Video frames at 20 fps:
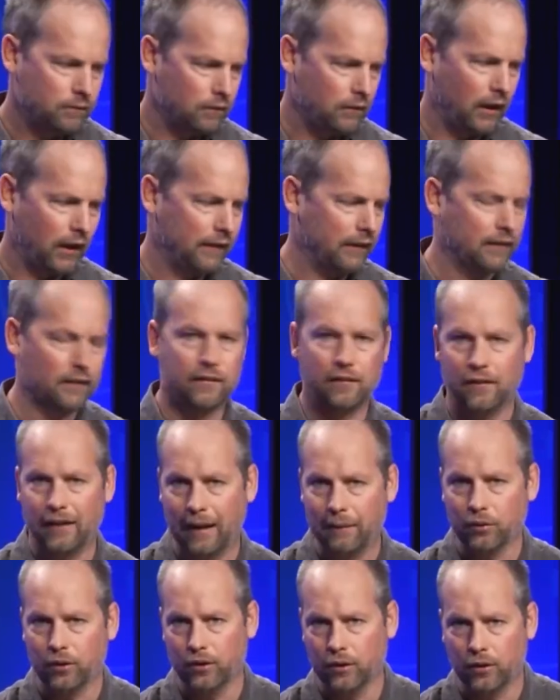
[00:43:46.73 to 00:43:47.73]
I think this is an
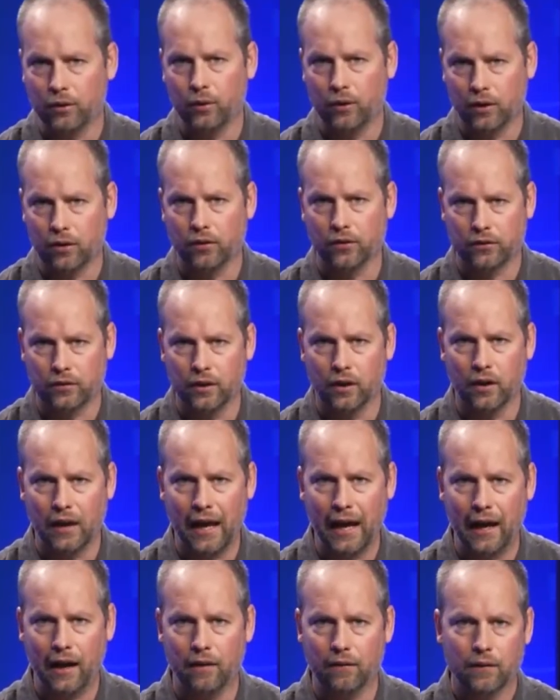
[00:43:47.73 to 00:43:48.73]
absolutely critical skill to
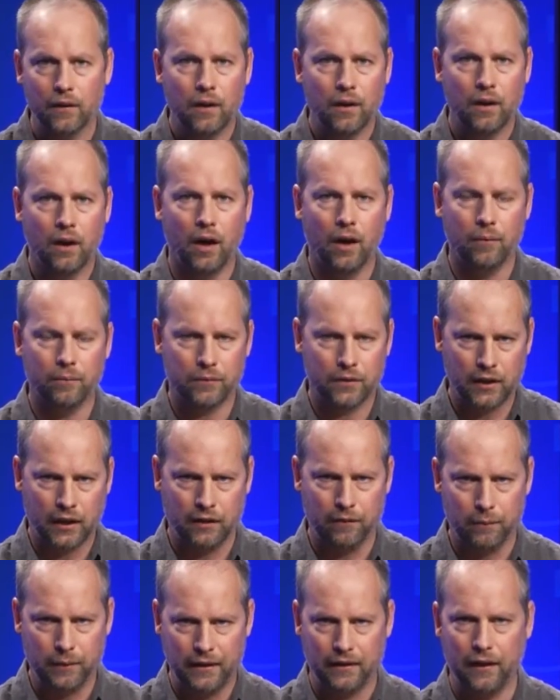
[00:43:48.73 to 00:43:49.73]
have to kind of
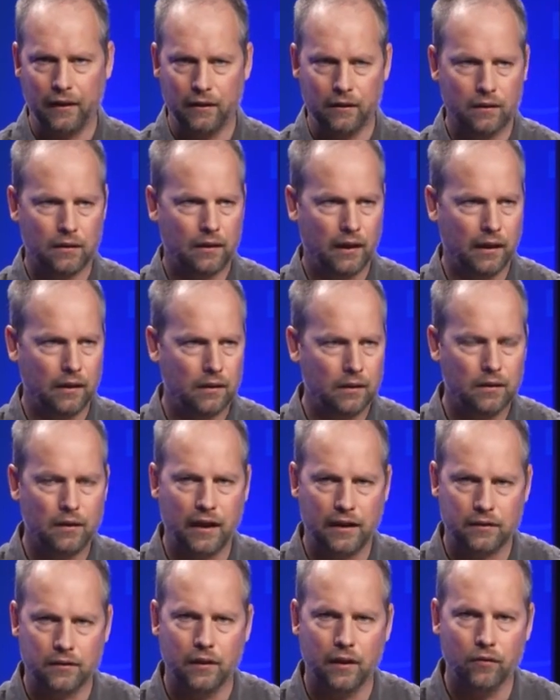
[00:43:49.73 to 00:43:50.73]
be that
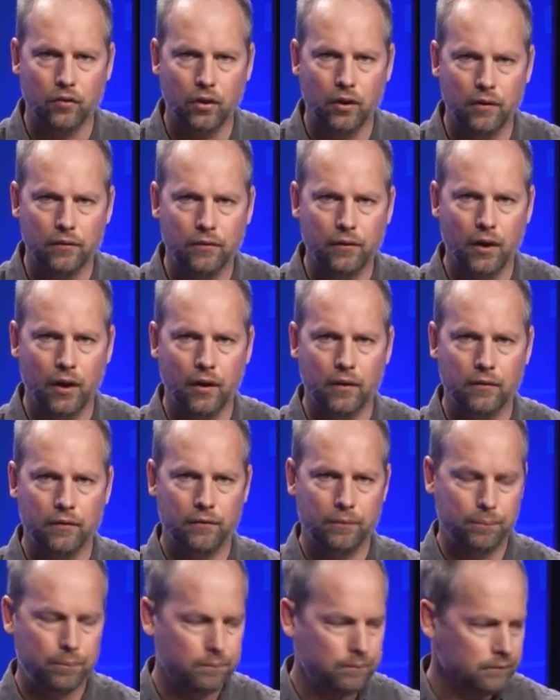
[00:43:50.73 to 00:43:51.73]
next level
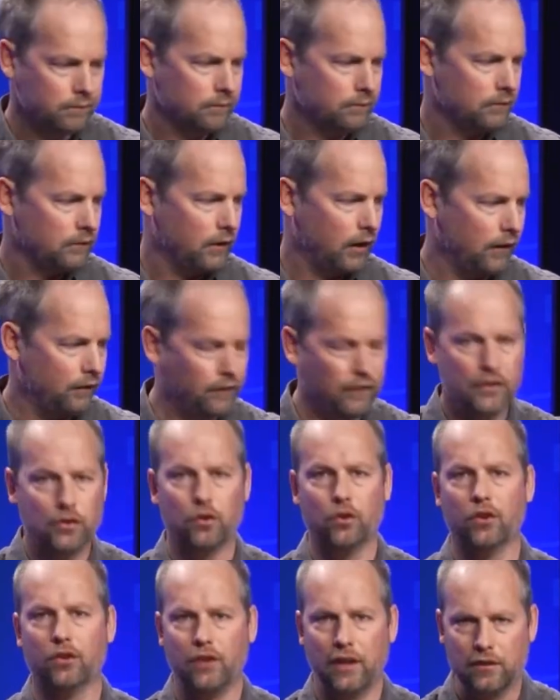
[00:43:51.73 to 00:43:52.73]
of
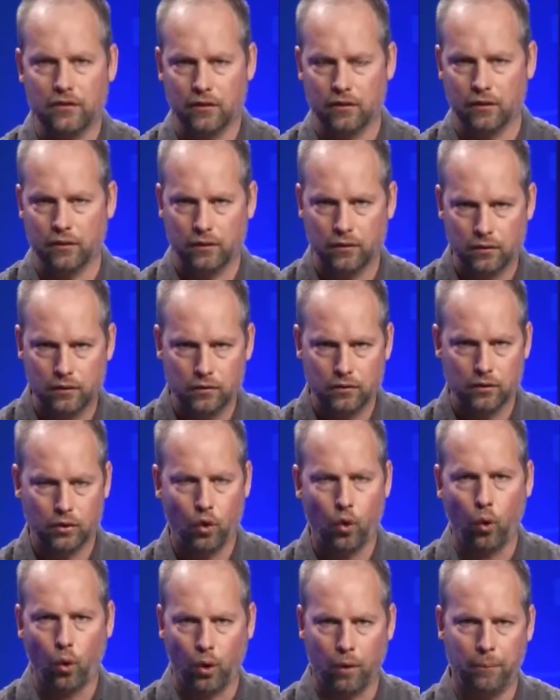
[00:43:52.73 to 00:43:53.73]
visualization
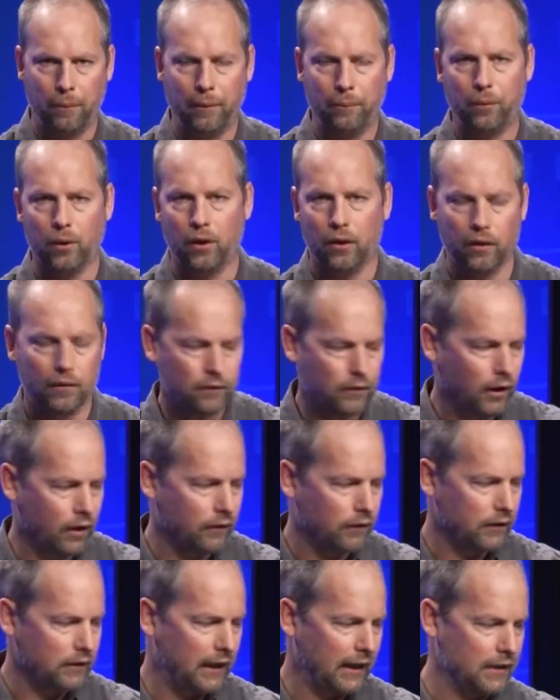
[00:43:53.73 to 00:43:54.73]
core member of
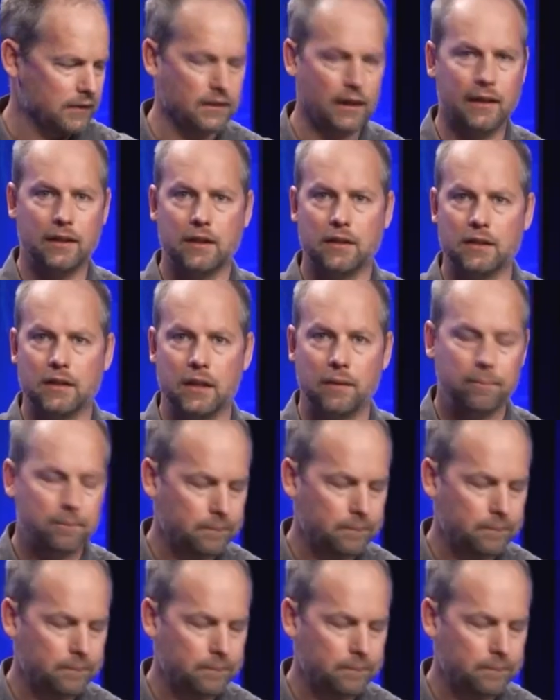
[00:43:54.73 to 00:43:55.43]
a data scientist team.